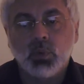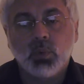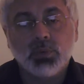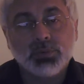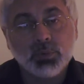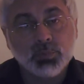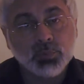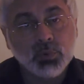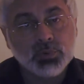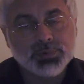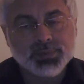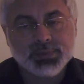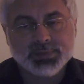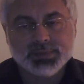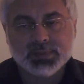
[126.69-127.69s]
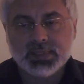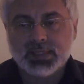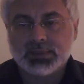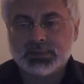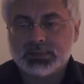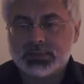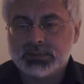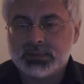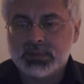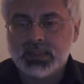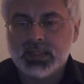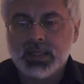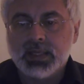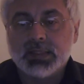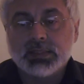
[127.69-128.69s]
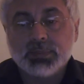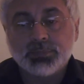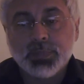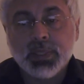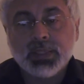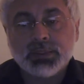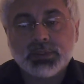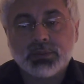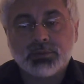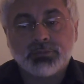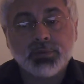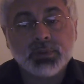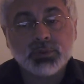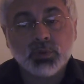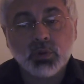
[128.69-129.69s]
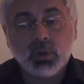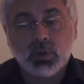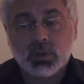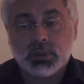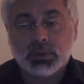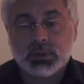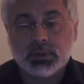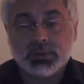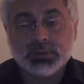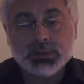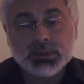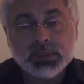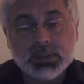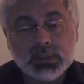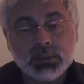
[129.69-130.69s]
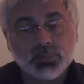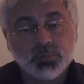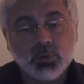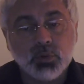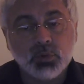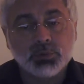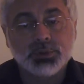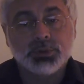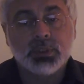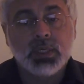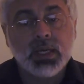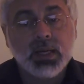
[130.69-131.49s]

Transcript: On the opposite side, the painter Van Gogh didn't brought